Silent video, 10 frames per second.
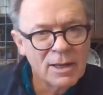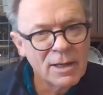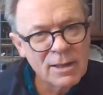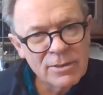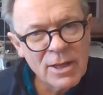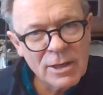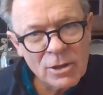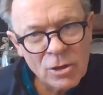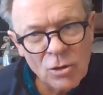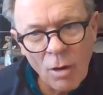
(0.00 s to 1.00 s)
And that
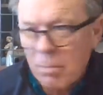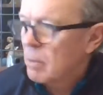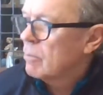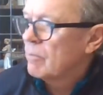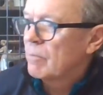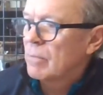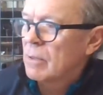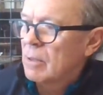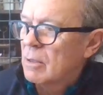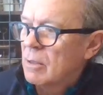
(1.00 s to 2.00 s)
yop,
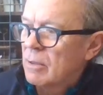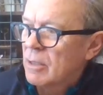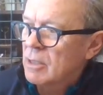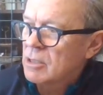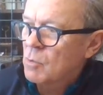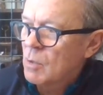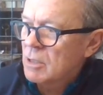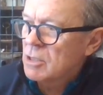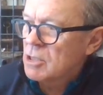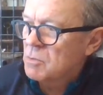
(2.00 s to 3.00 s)
that's
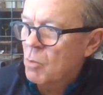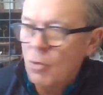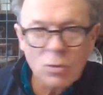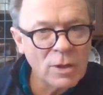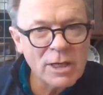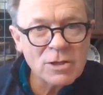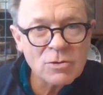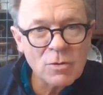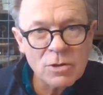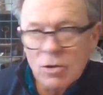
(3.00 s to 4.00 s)
one small
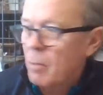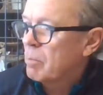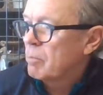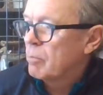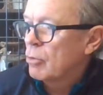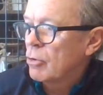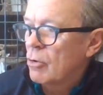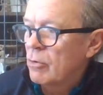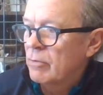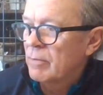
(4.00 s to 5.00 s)
extra yop, put it
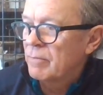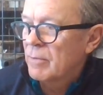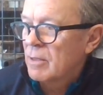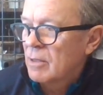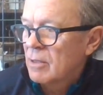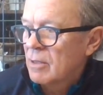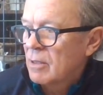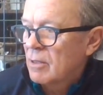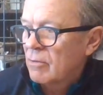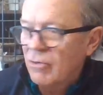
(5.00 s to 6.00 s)
over.
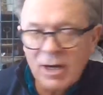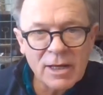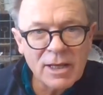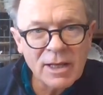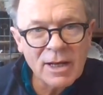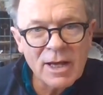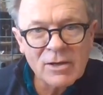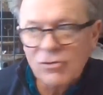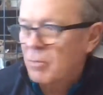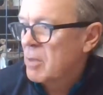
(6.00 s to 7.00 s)
Finally, at
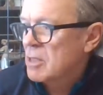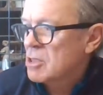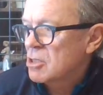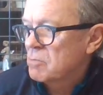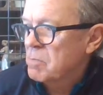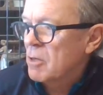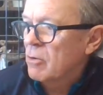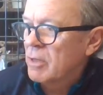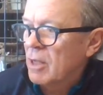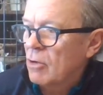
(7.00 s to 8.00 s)
last, from that speck
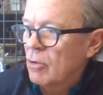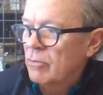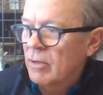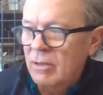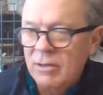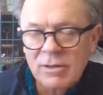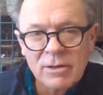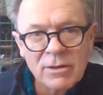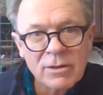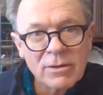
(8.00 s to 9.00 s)
on that clover,
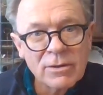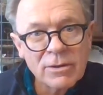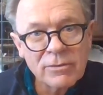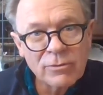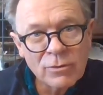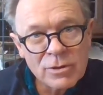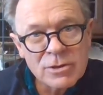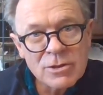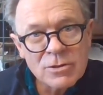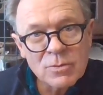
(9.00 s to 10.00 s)
their
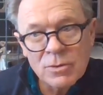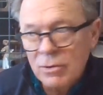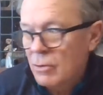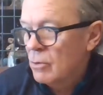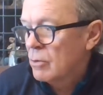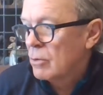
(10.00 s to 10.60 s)
voices were heard.